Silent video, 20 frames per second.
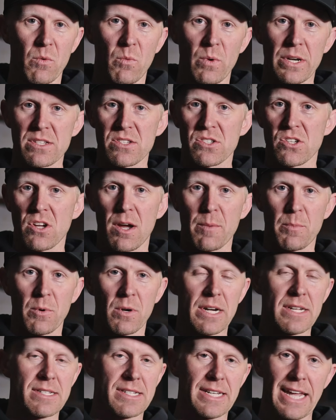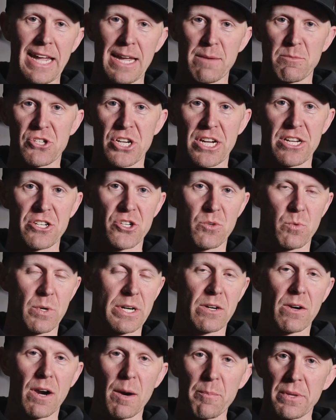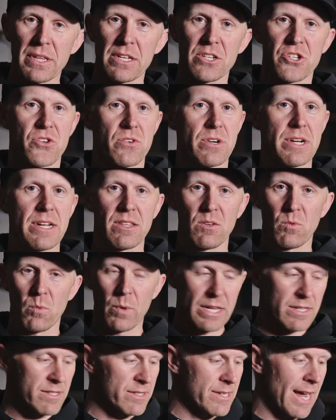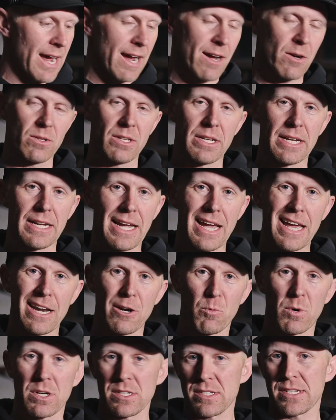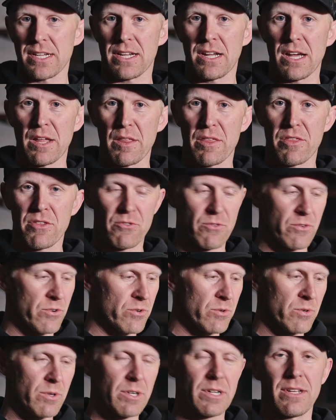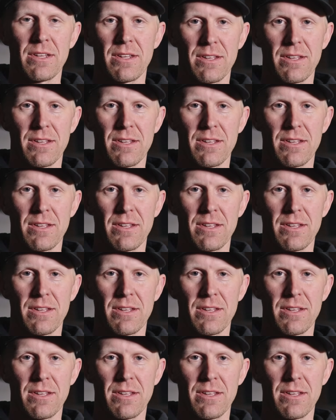Windstopper is a game changer. When you're up in the tree, the wind's howling and it wants to cut through.